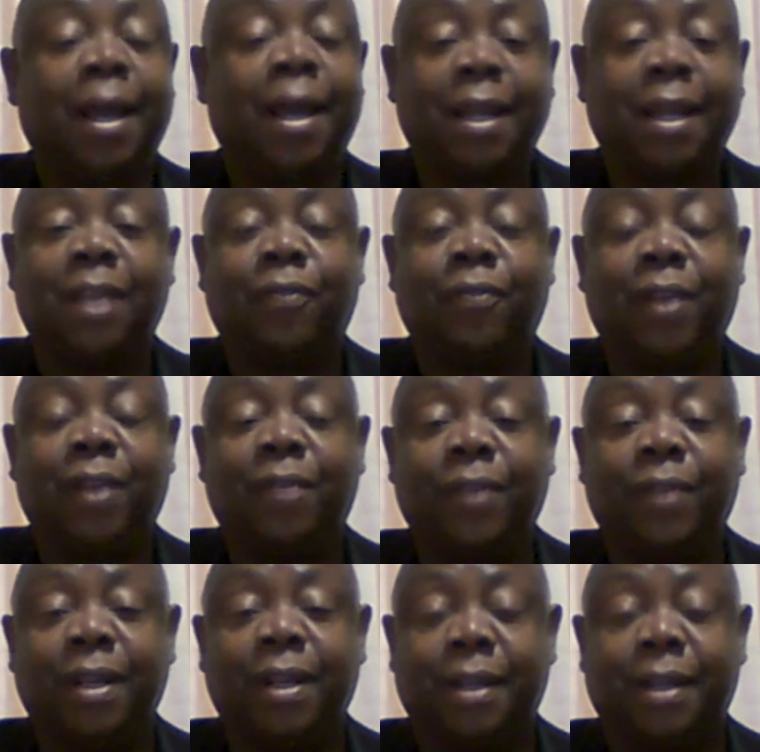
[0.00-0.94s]
Another
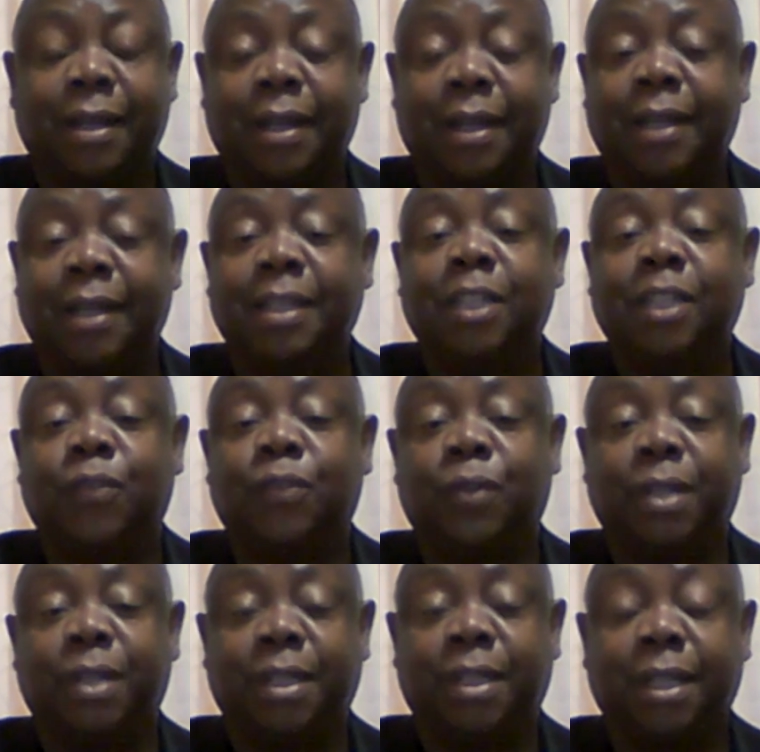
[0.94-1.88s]
500 Rand is
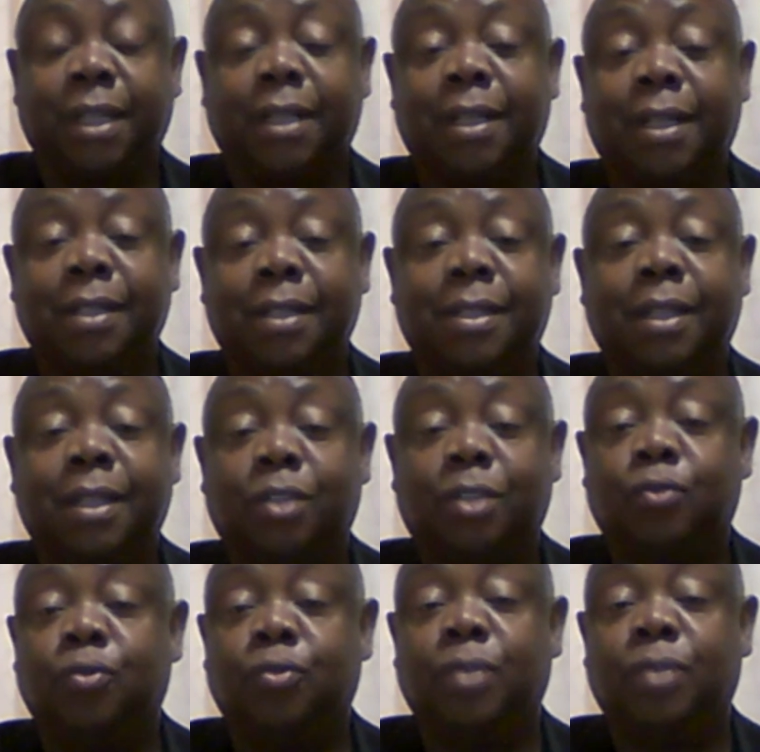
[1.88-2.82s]
for the debt counselor
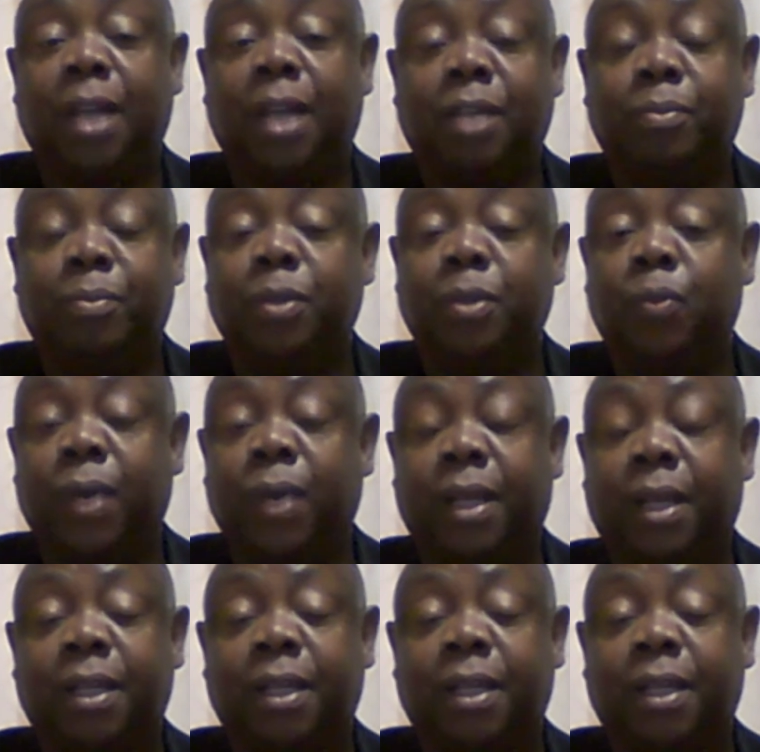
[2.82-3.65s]
to do the admin work